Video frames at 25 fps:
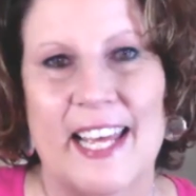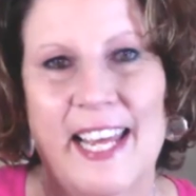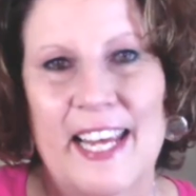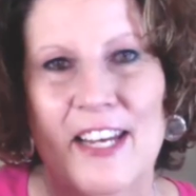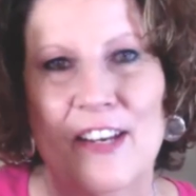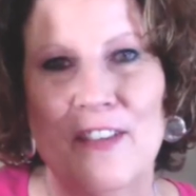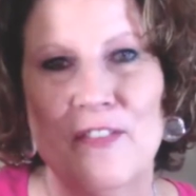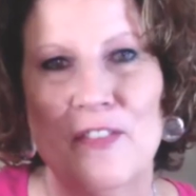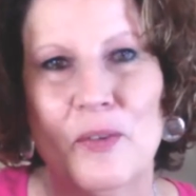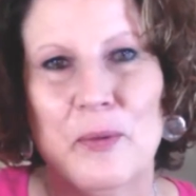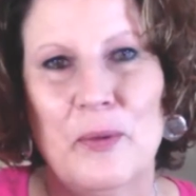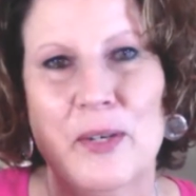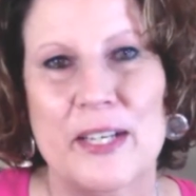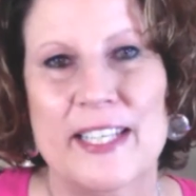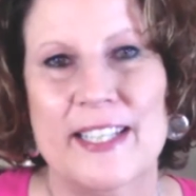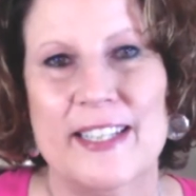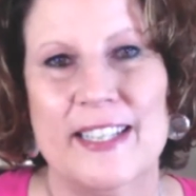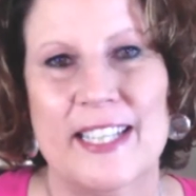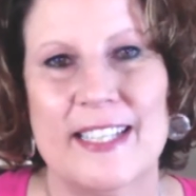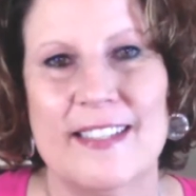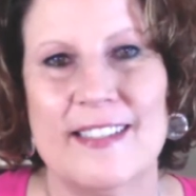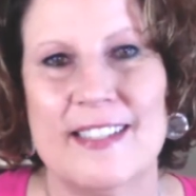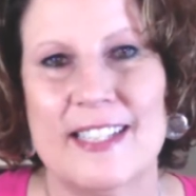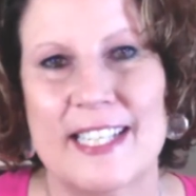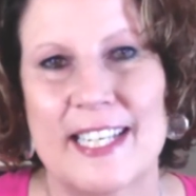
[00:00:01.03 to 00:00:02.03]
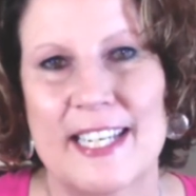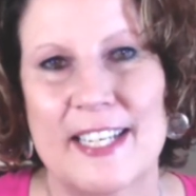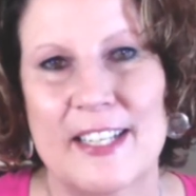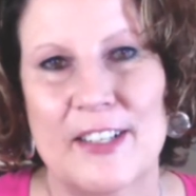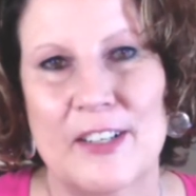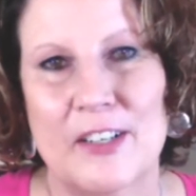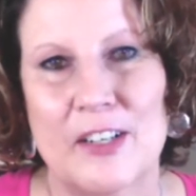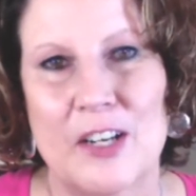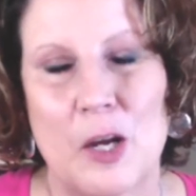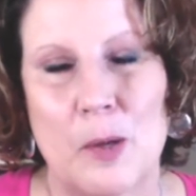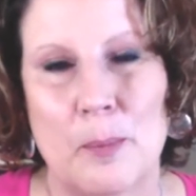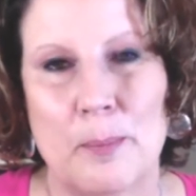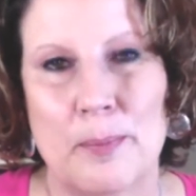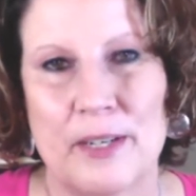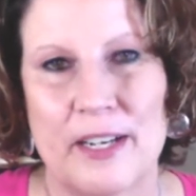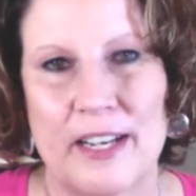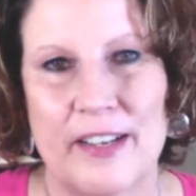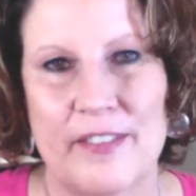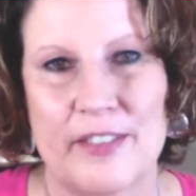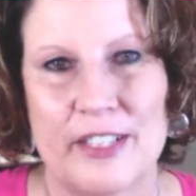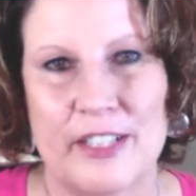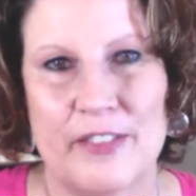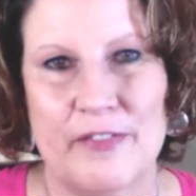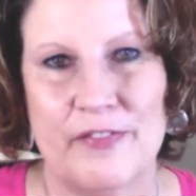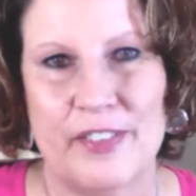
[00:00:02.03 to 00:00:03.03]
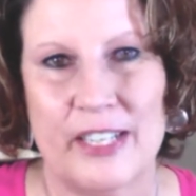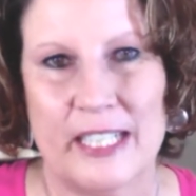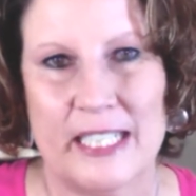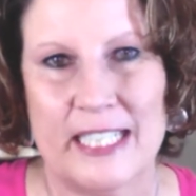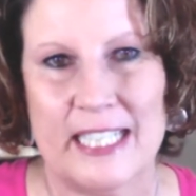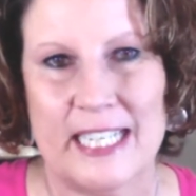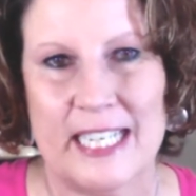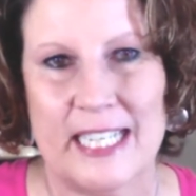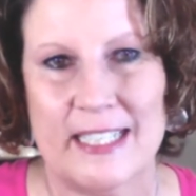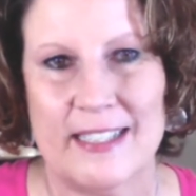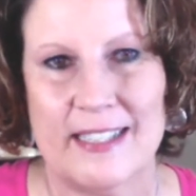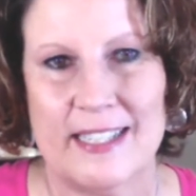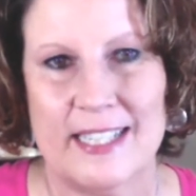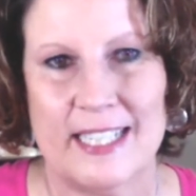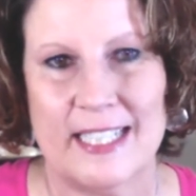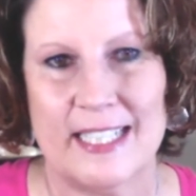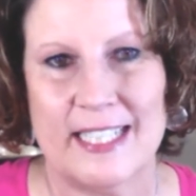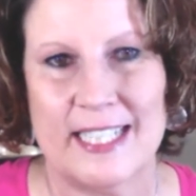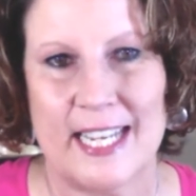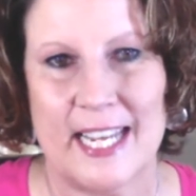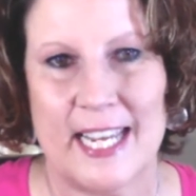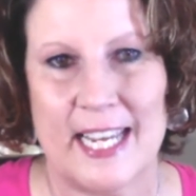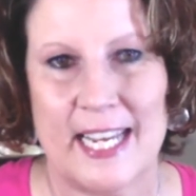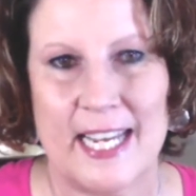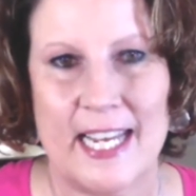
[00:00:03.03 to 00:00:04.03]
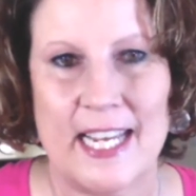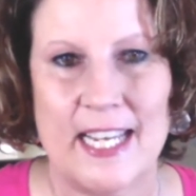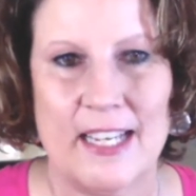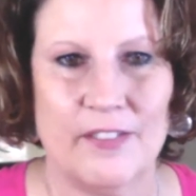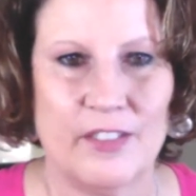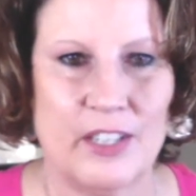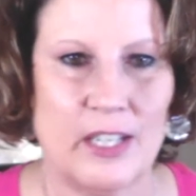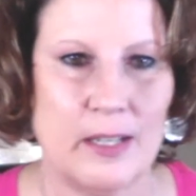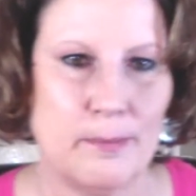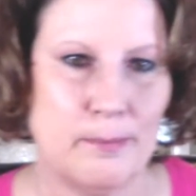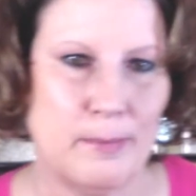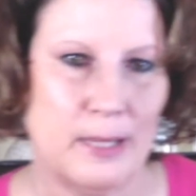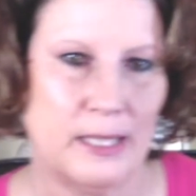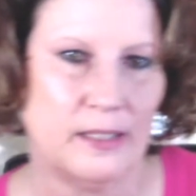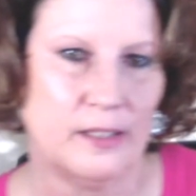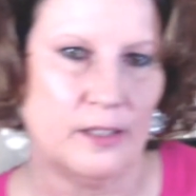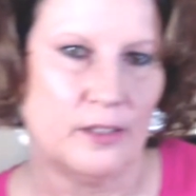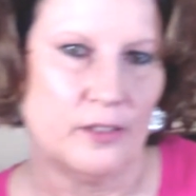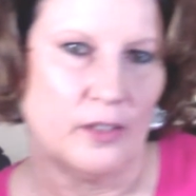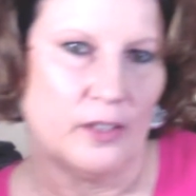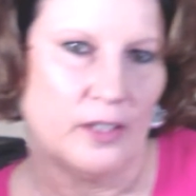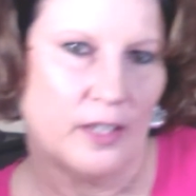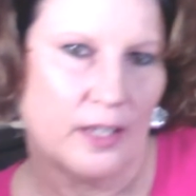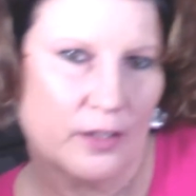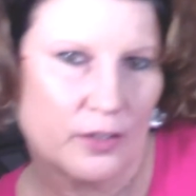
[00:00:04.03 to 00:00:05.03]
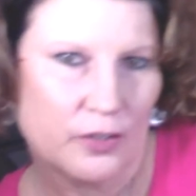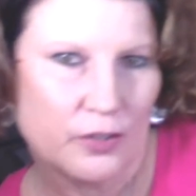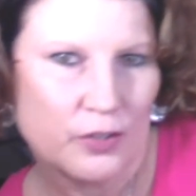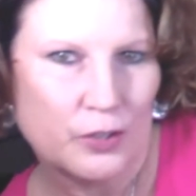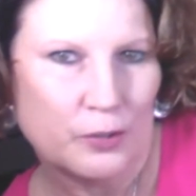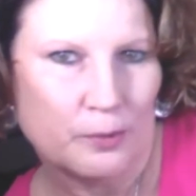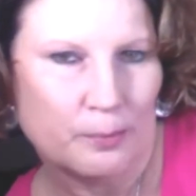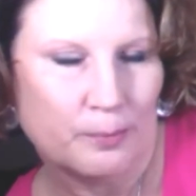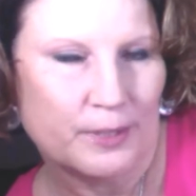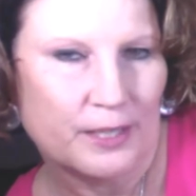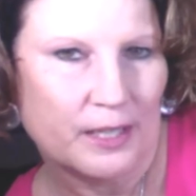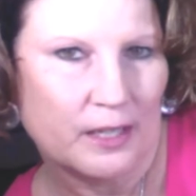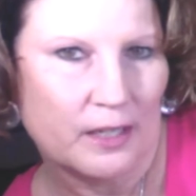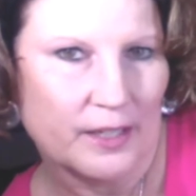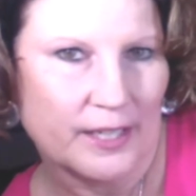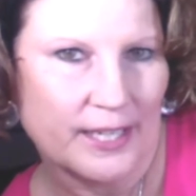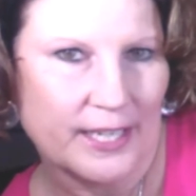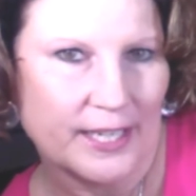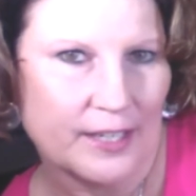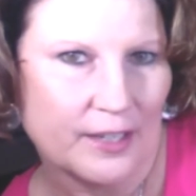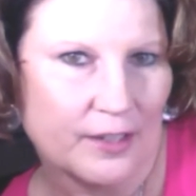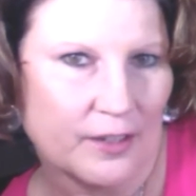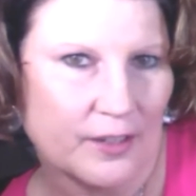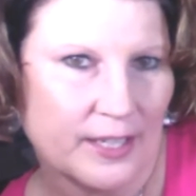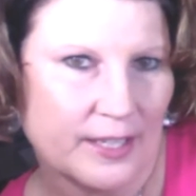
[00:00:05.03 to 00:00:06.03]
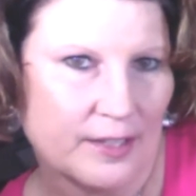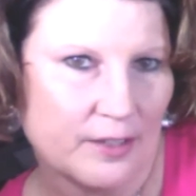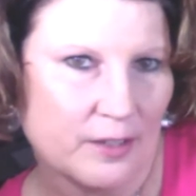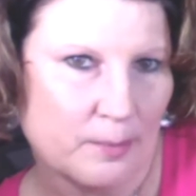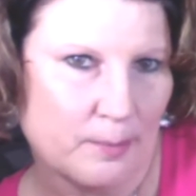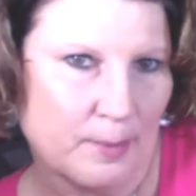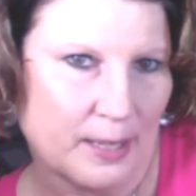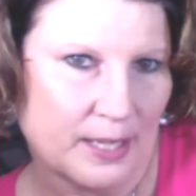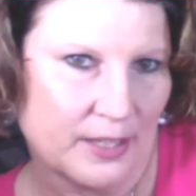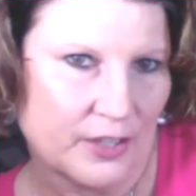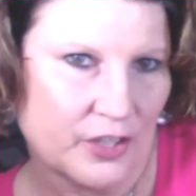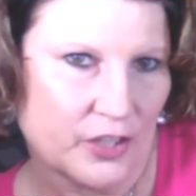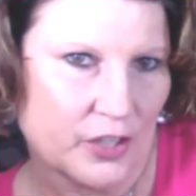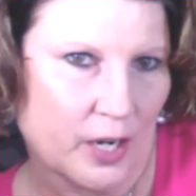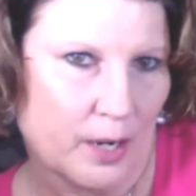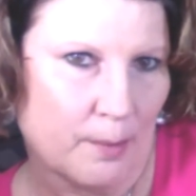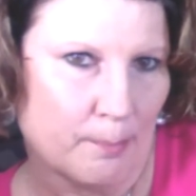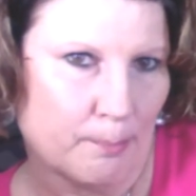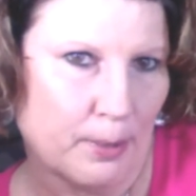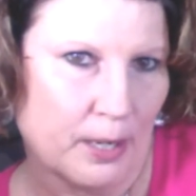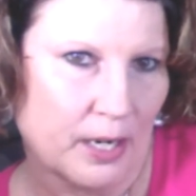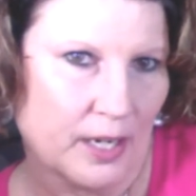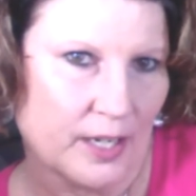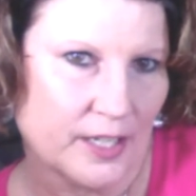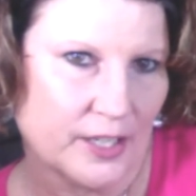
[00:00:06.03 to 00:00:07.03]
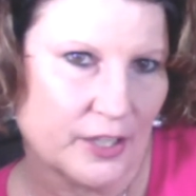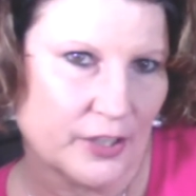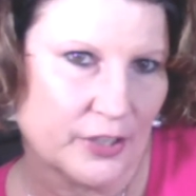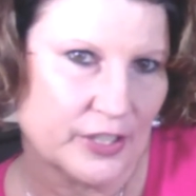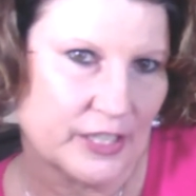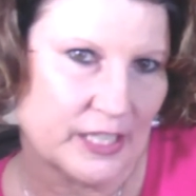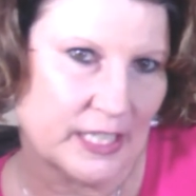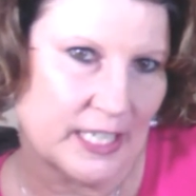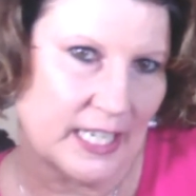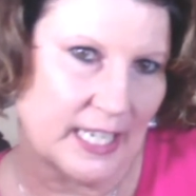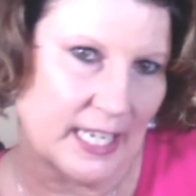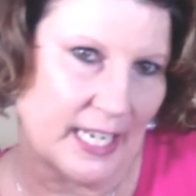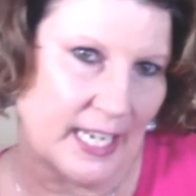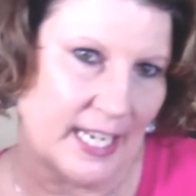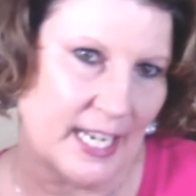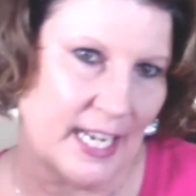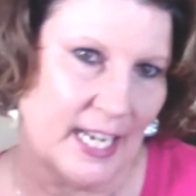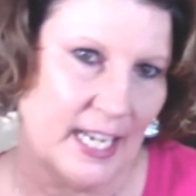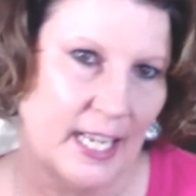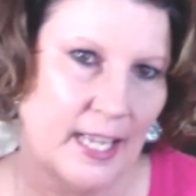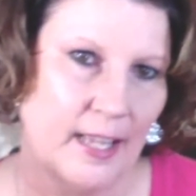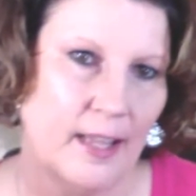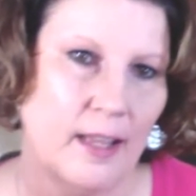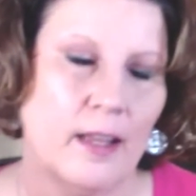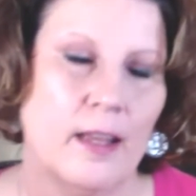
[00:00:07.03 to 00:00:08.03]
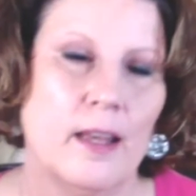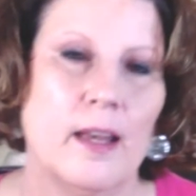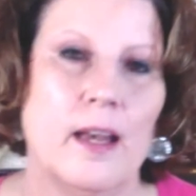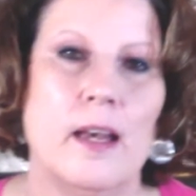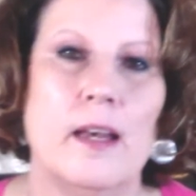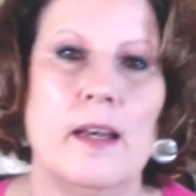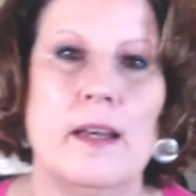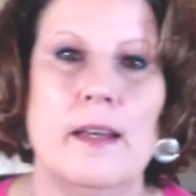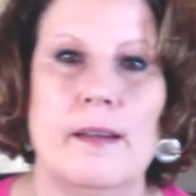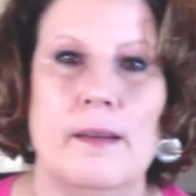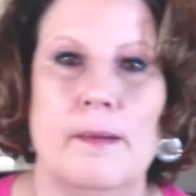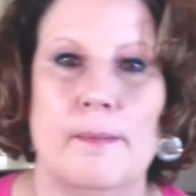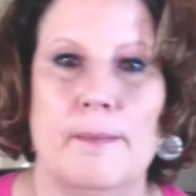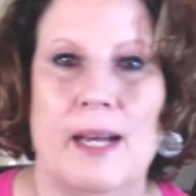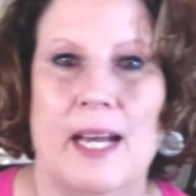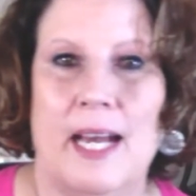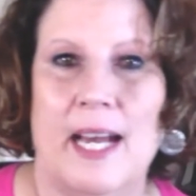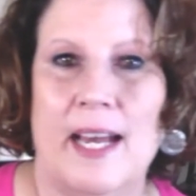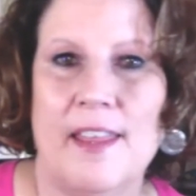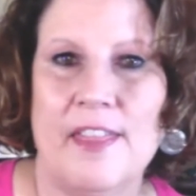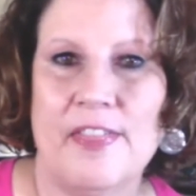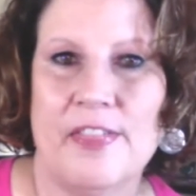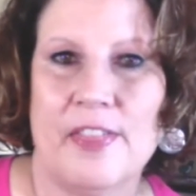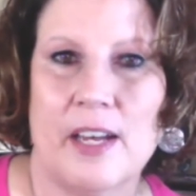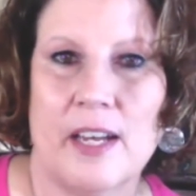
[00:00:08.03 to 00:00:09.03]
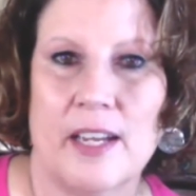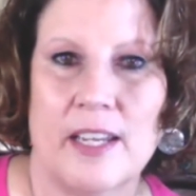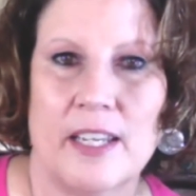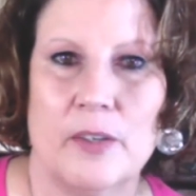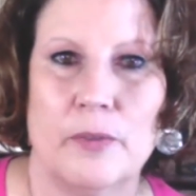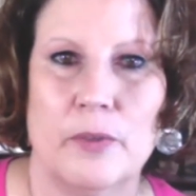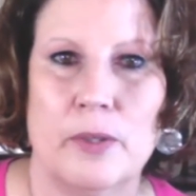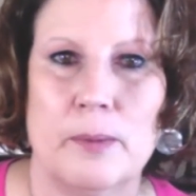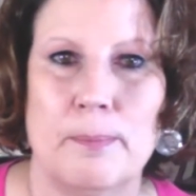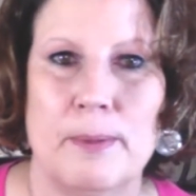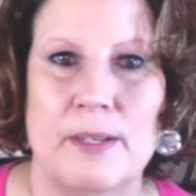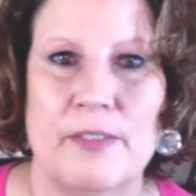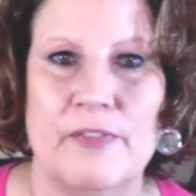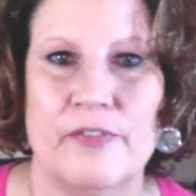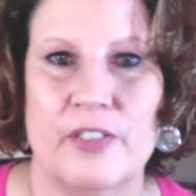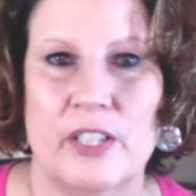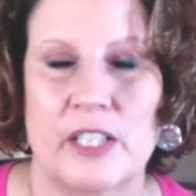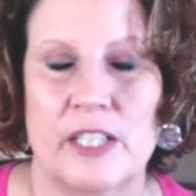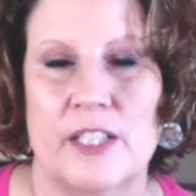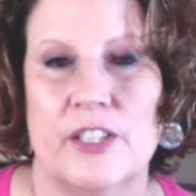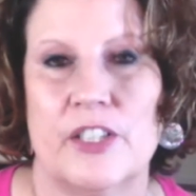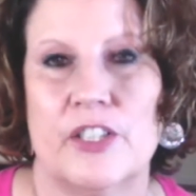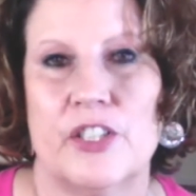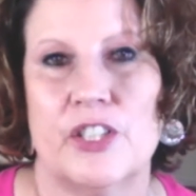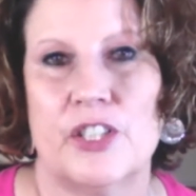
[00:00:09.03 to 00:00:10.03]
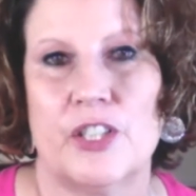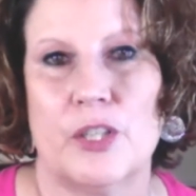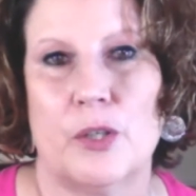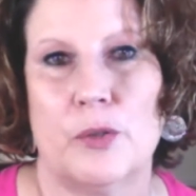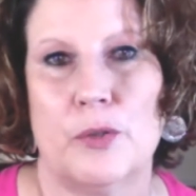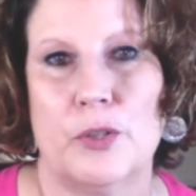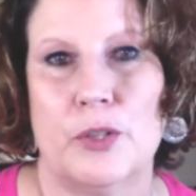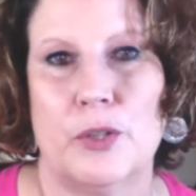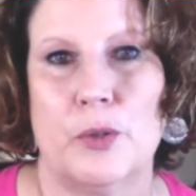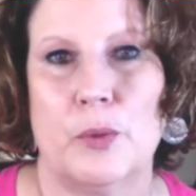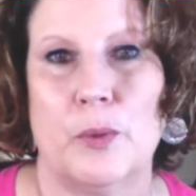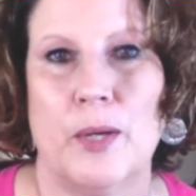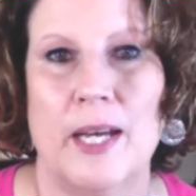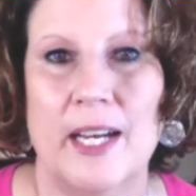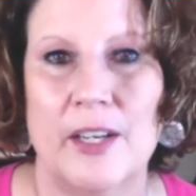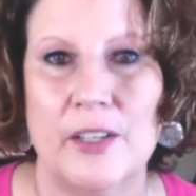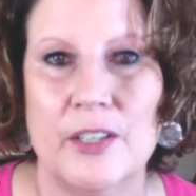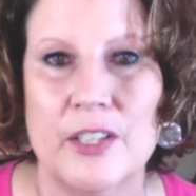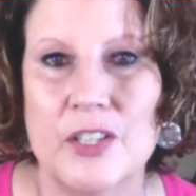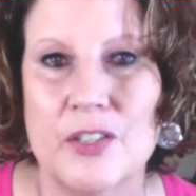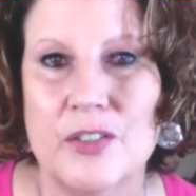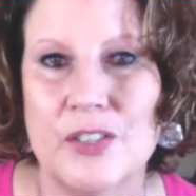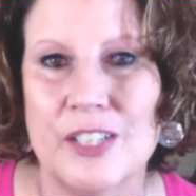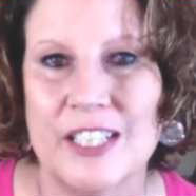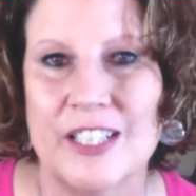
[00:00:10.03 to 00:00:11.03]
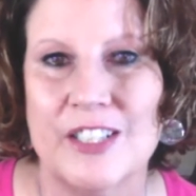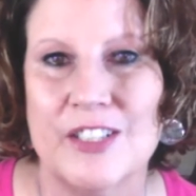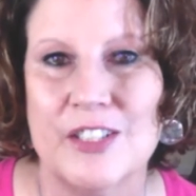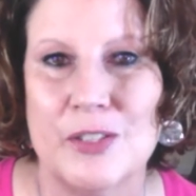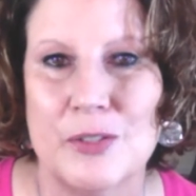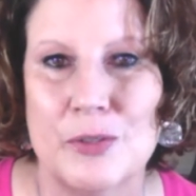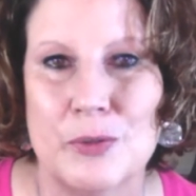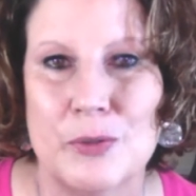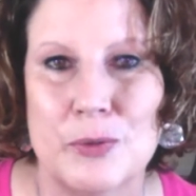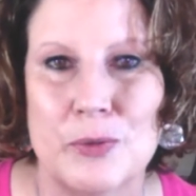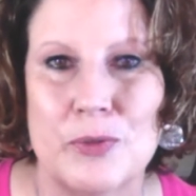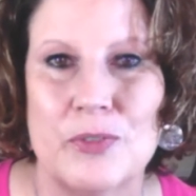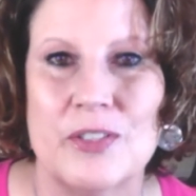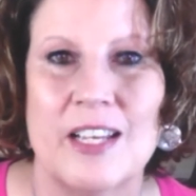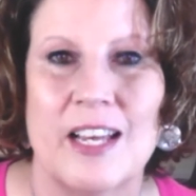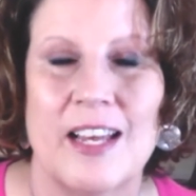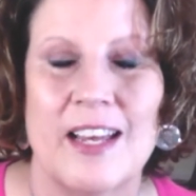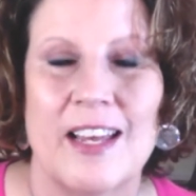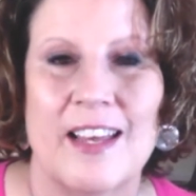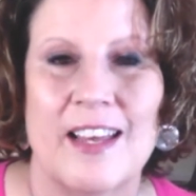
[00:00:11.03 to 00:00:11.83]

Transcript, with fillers: Hey everyone, Leslie here. Hope you're having a fantastic day. I've got my little Snoop Dogg here. He's my shop partner today. I thought it would be fun to show you how you can use